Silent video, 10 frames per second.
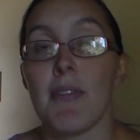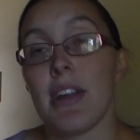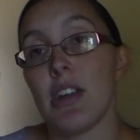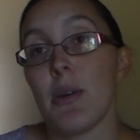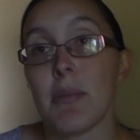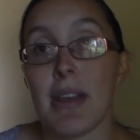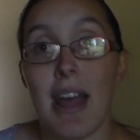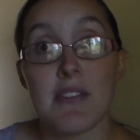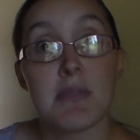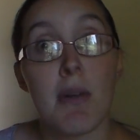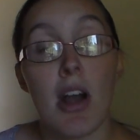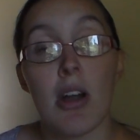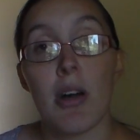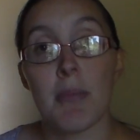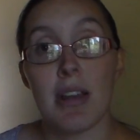if I know what I'm going to have
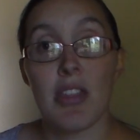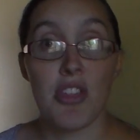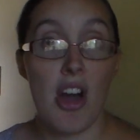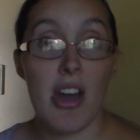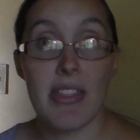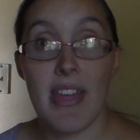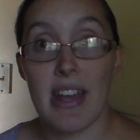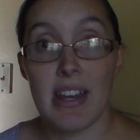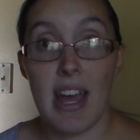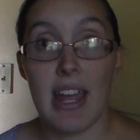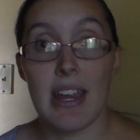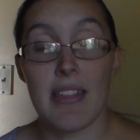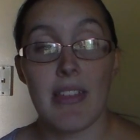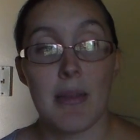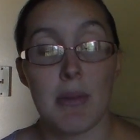tomorrow, I'm going to thaw it that
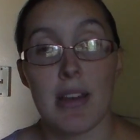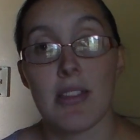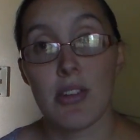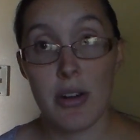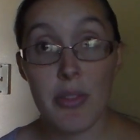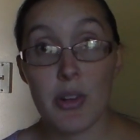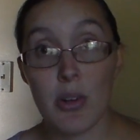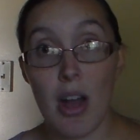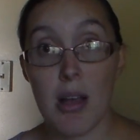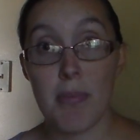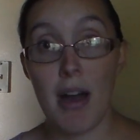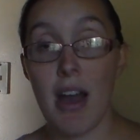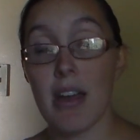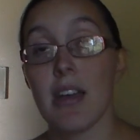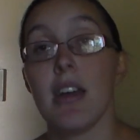night, and then I'm going to throw it in the crock
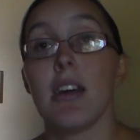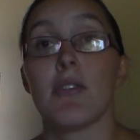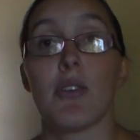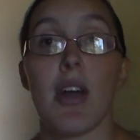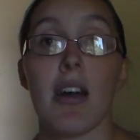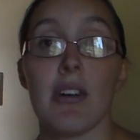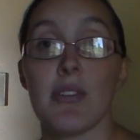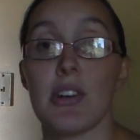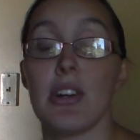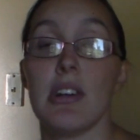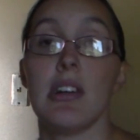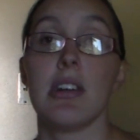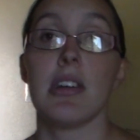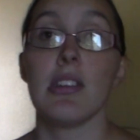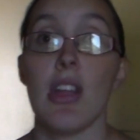pot for however
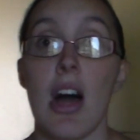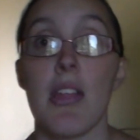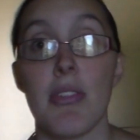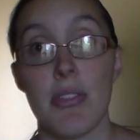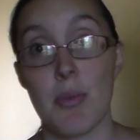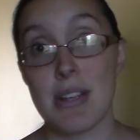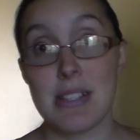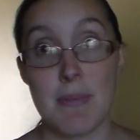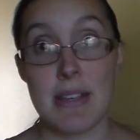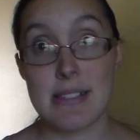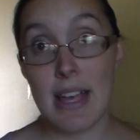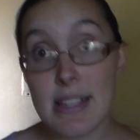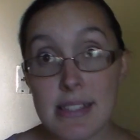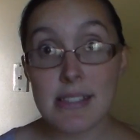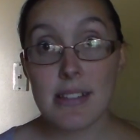long the recipe
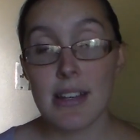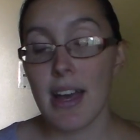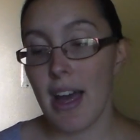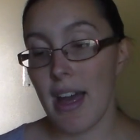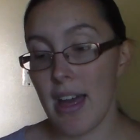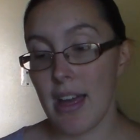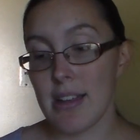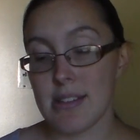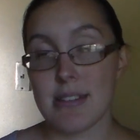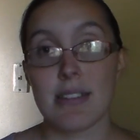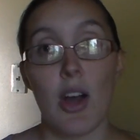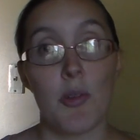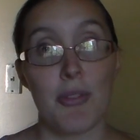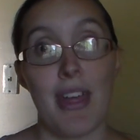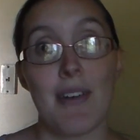says, and
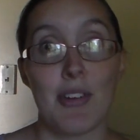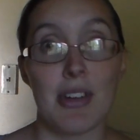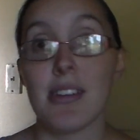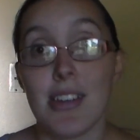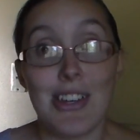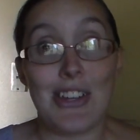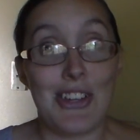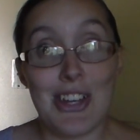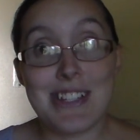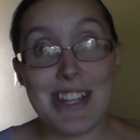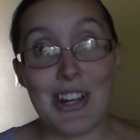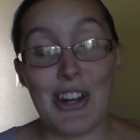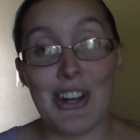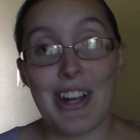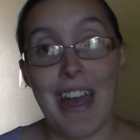hopefully have a good
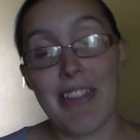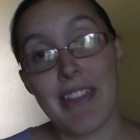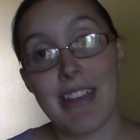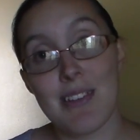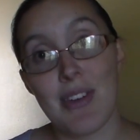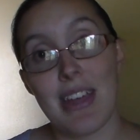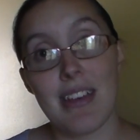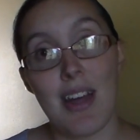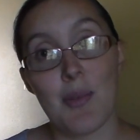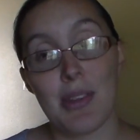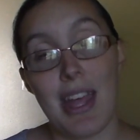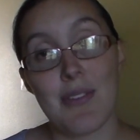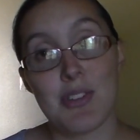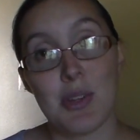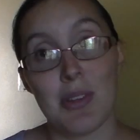dinner at the end of it and not really
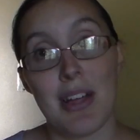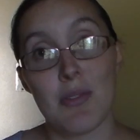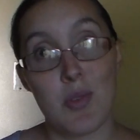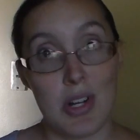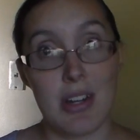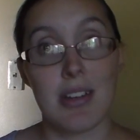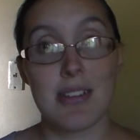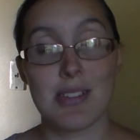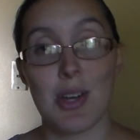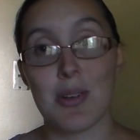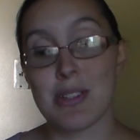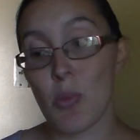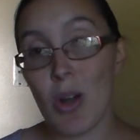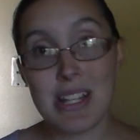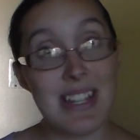have to do a lot of work. So
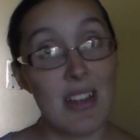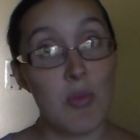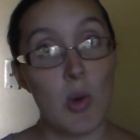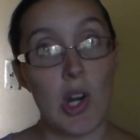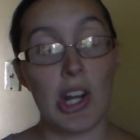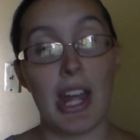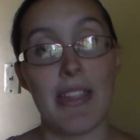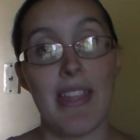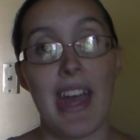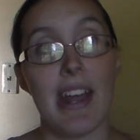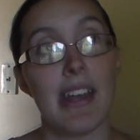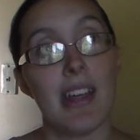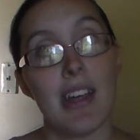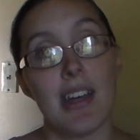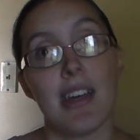it's one day of work and
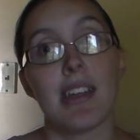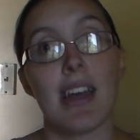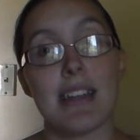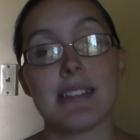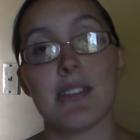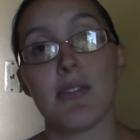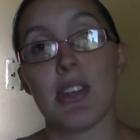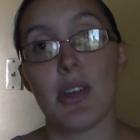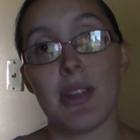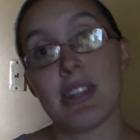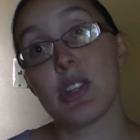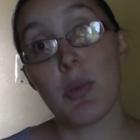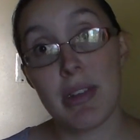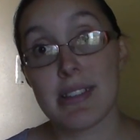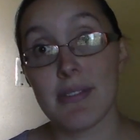then kind of, you know, like
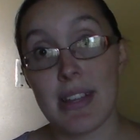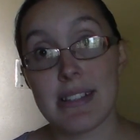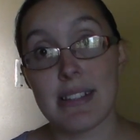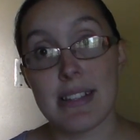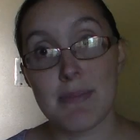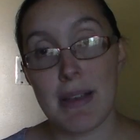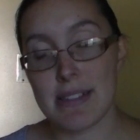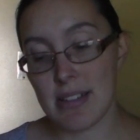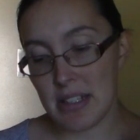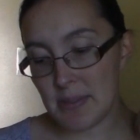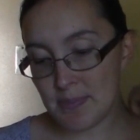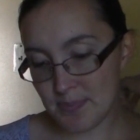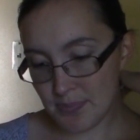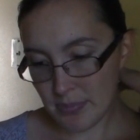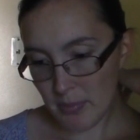2 weeks of laziness basically.
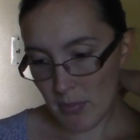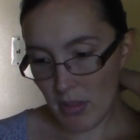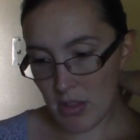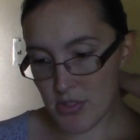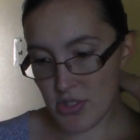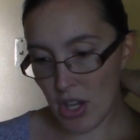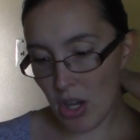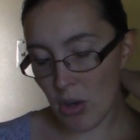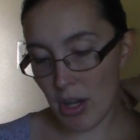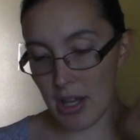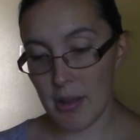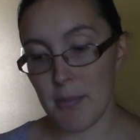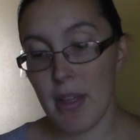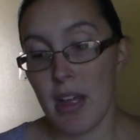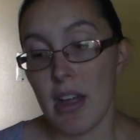
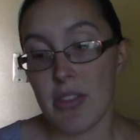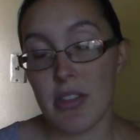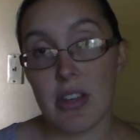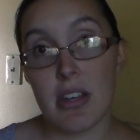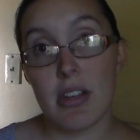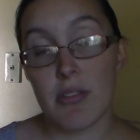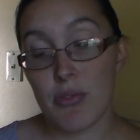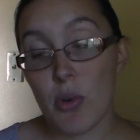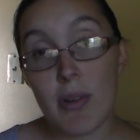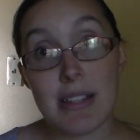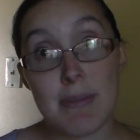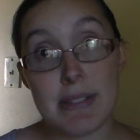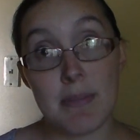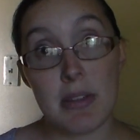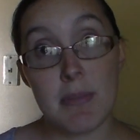So the 4
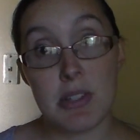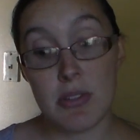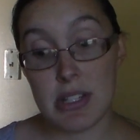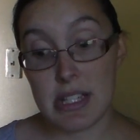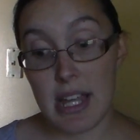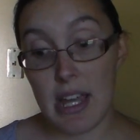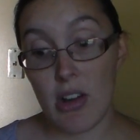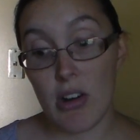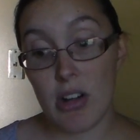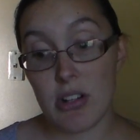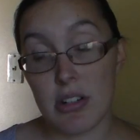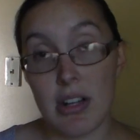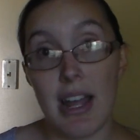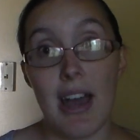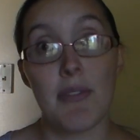recipes I'm going to be doing today
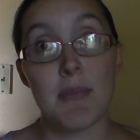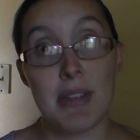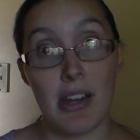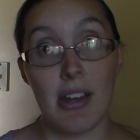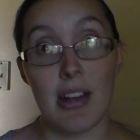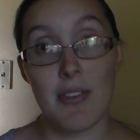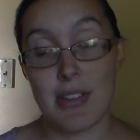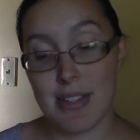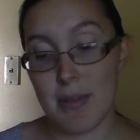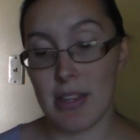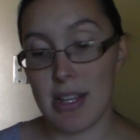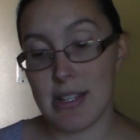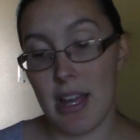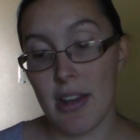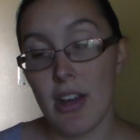are, I have them down here if you see me
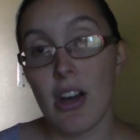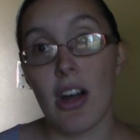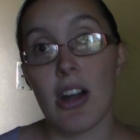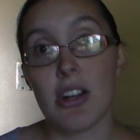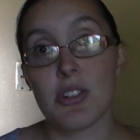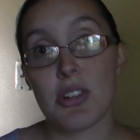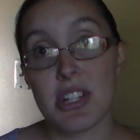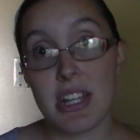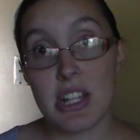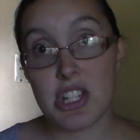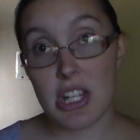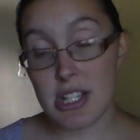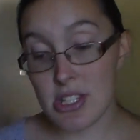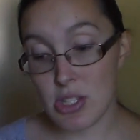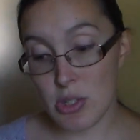looking down, are tortilla
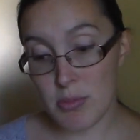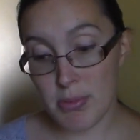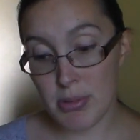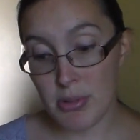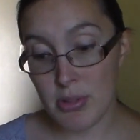chicken soup,